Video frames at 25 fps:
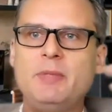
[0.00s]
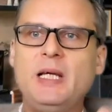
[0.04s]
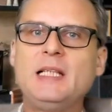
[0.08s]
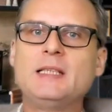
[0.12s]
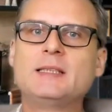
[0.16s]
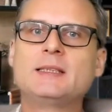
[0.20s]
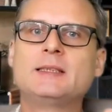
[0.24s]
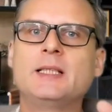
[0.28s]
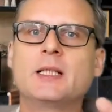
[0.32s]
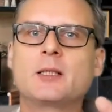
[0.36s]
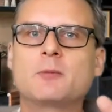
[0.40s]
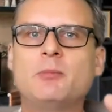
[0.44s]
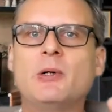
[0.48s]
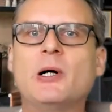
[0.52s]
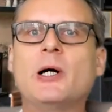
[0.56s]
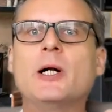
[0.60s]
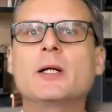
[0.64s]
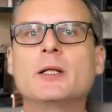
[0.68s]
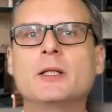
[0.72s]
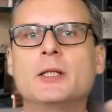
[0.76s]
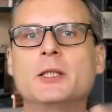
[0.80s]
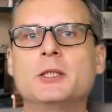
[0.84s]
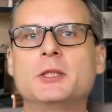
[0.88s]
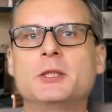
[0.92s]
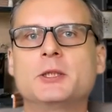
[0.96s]
basic
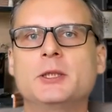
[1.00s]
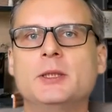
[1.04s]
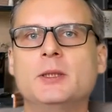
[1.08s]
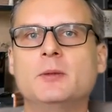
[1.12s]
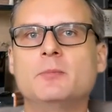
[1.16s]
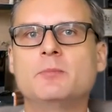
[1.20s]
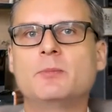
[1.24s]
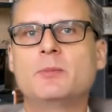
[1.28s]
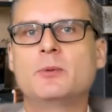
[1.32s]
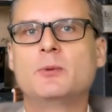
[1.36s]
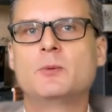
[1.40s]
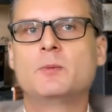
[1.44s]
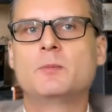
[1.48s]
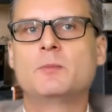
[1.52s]
partnership